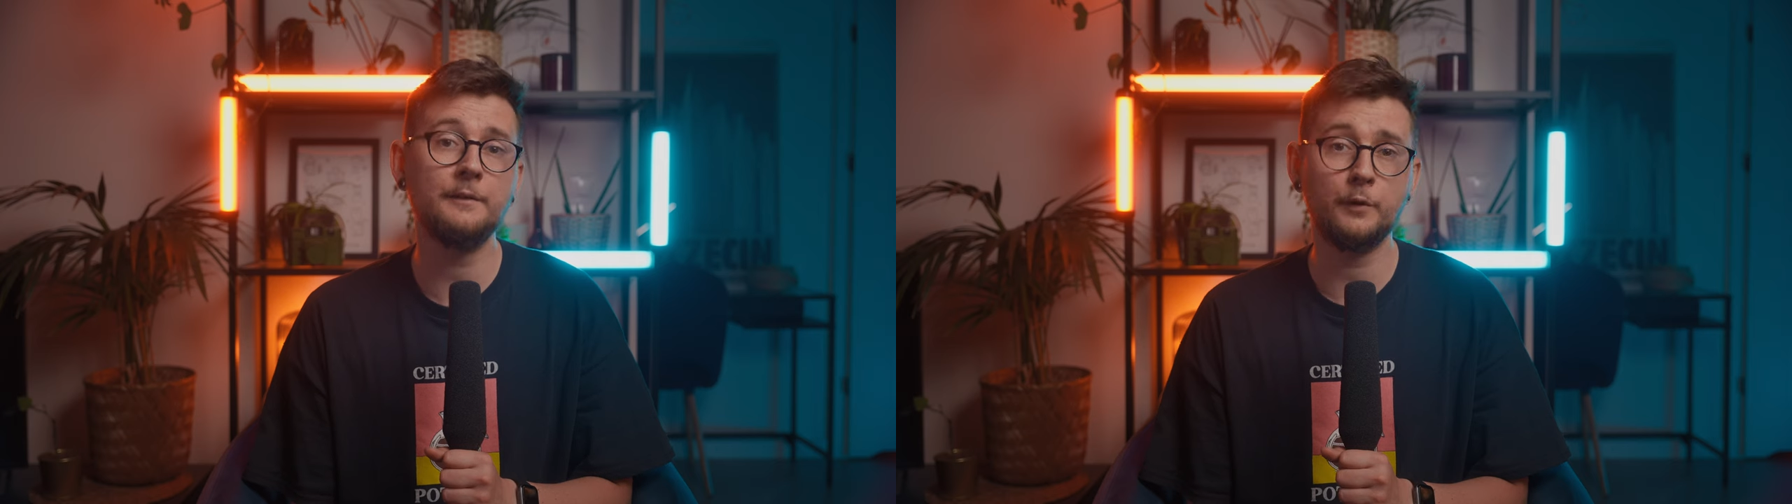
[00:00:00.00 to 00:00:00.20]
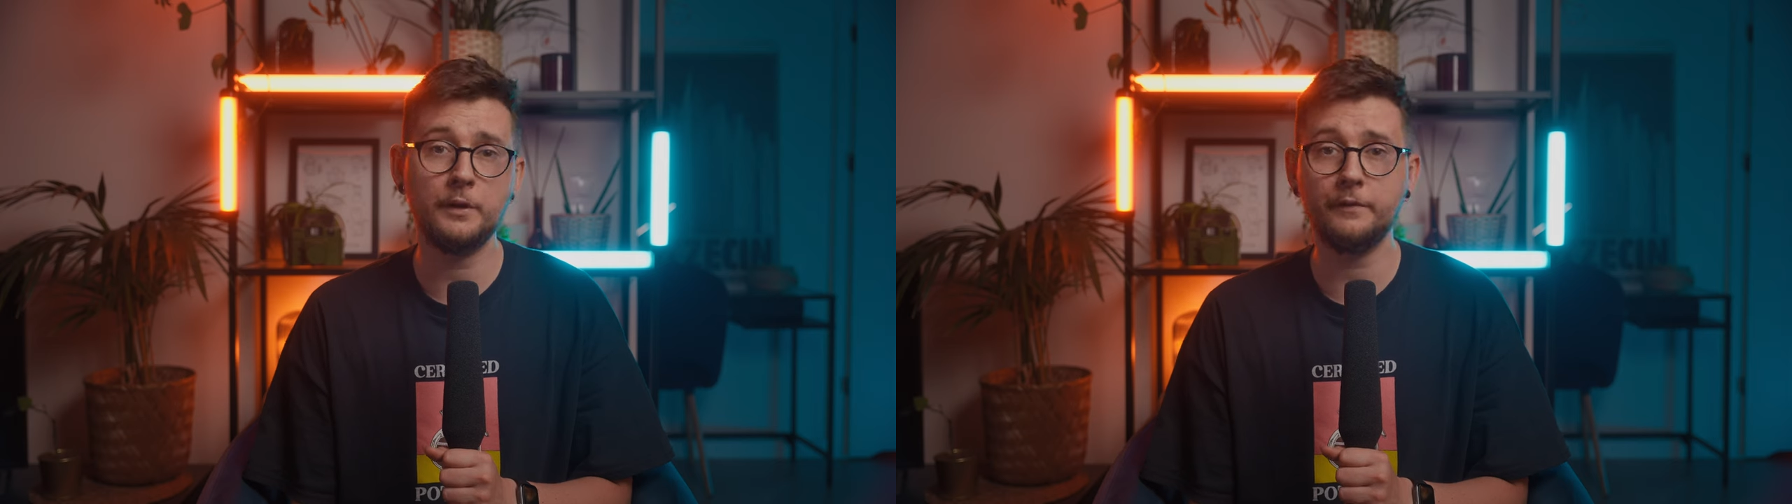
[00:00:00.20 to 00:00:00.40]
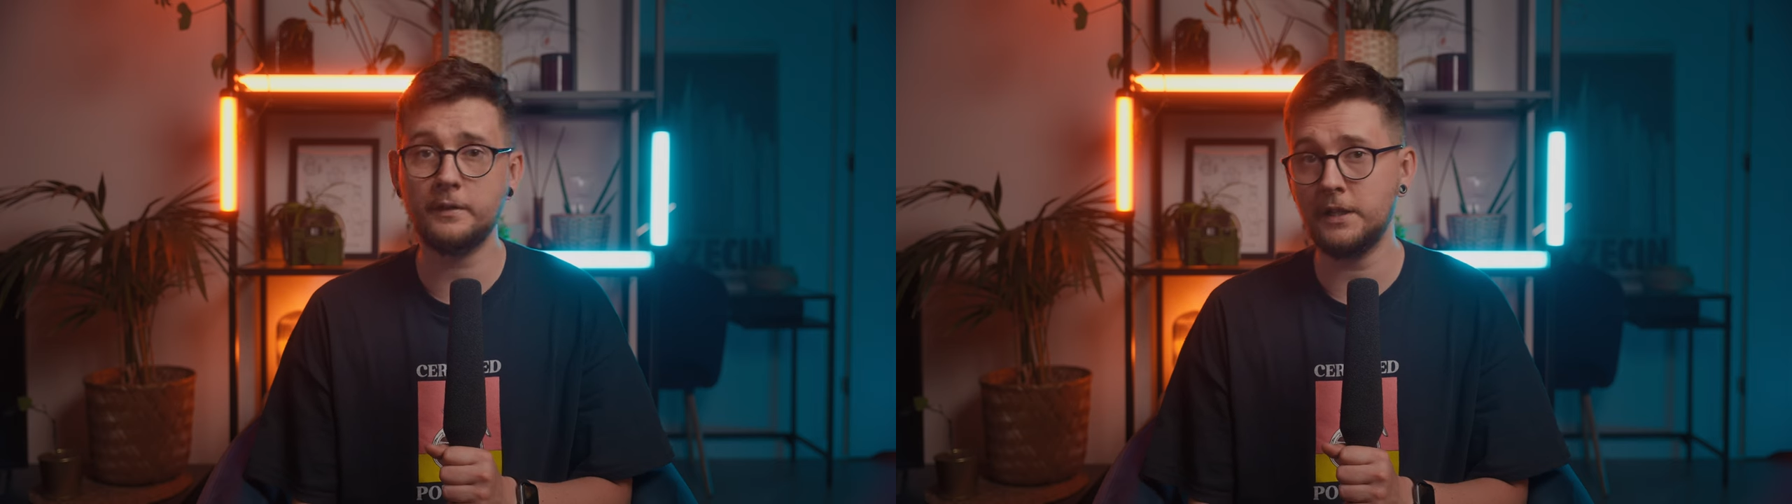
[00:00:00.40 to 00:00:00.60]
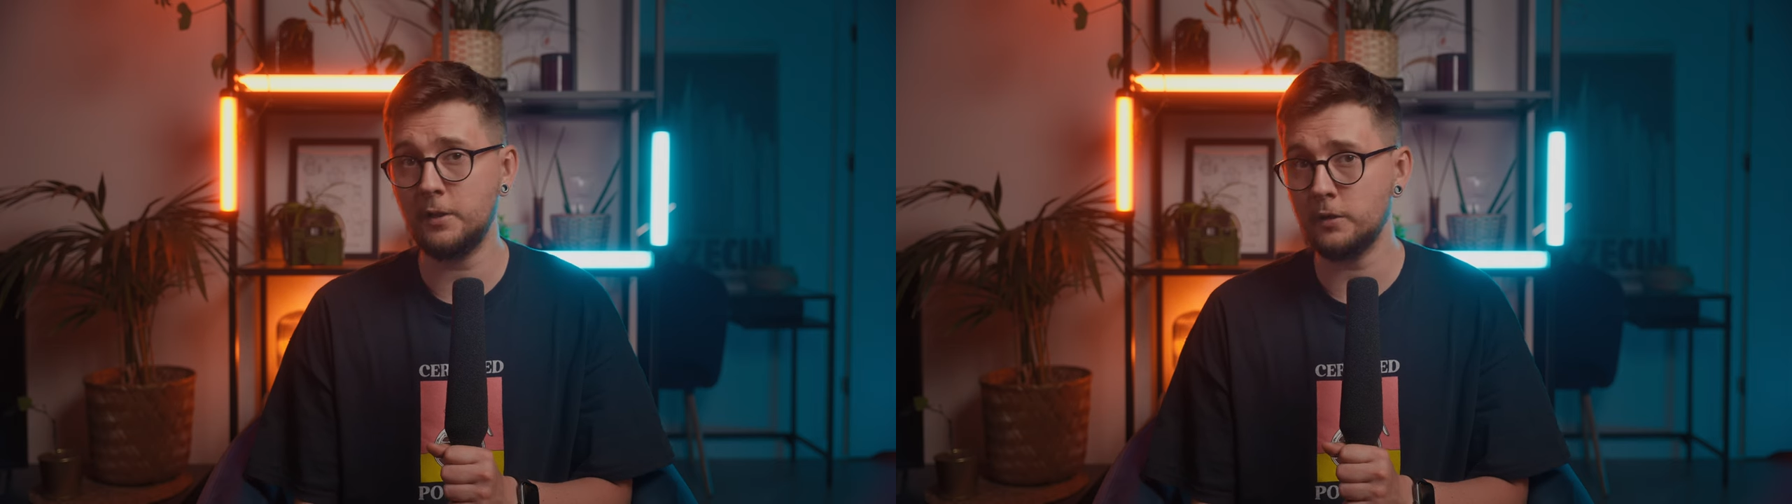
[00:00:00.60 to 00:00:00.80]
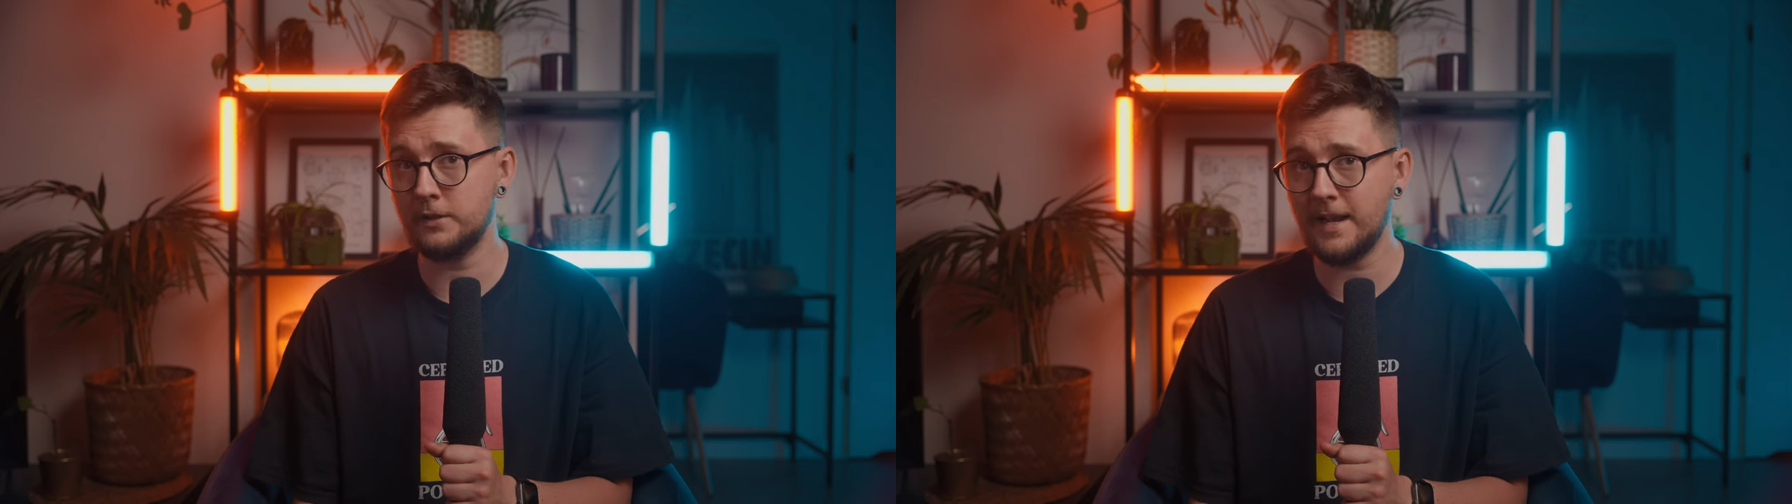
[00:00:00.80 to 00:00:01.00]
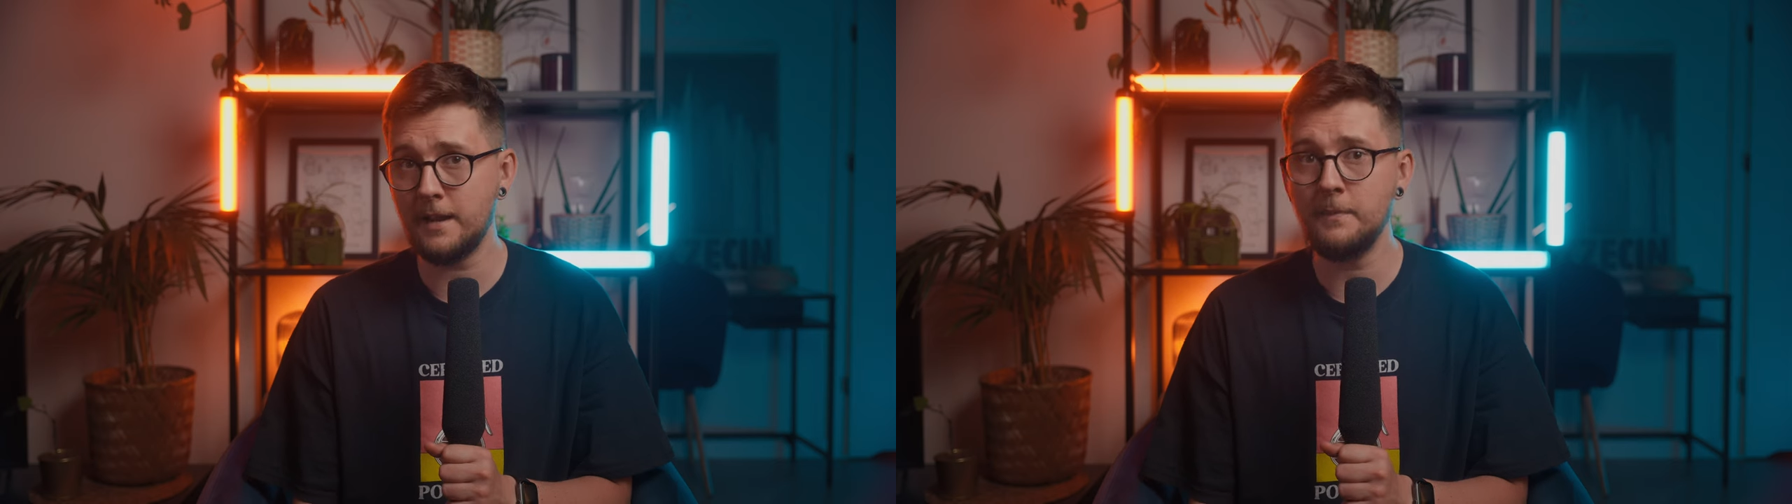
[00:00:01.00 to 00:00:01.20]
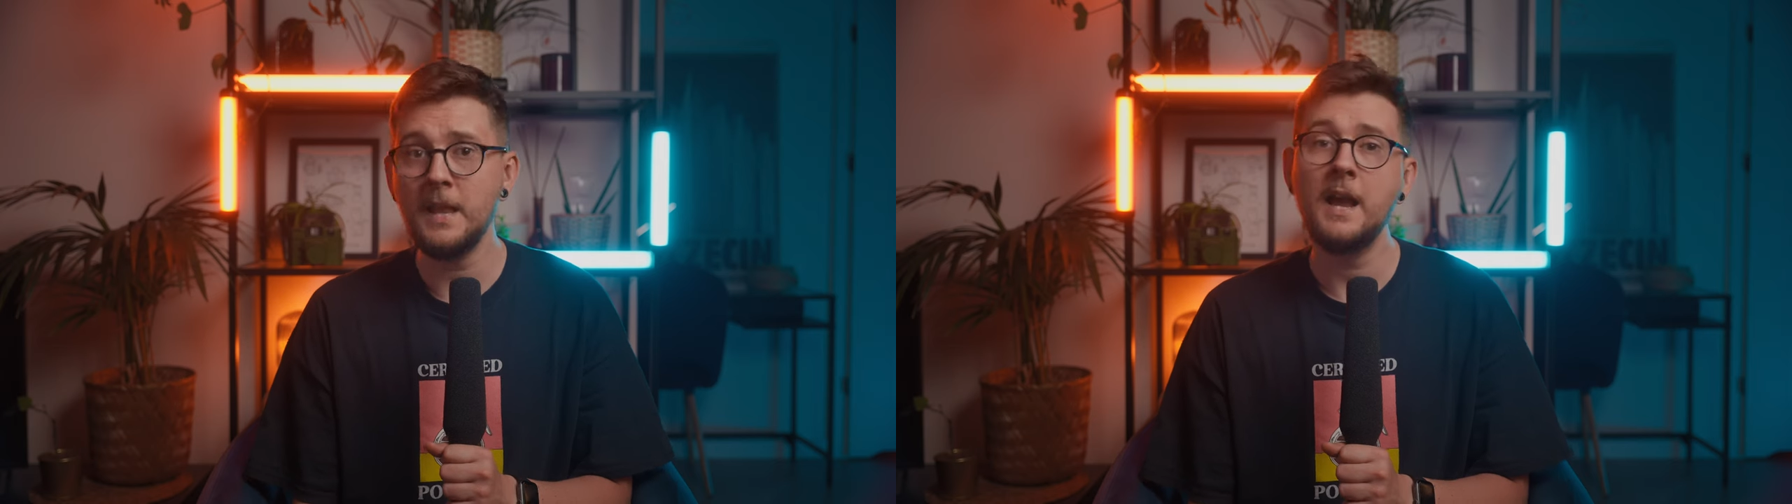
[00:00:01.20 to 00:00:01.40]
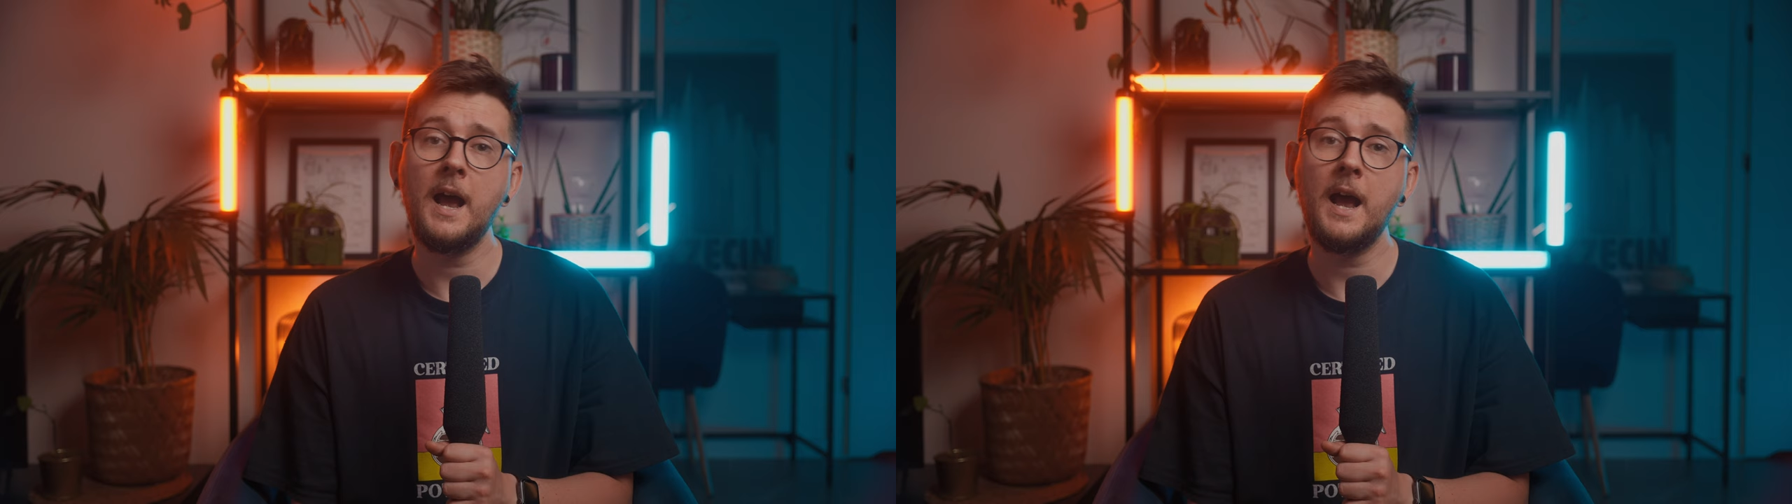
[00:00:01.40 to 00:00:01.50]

us for a very long time.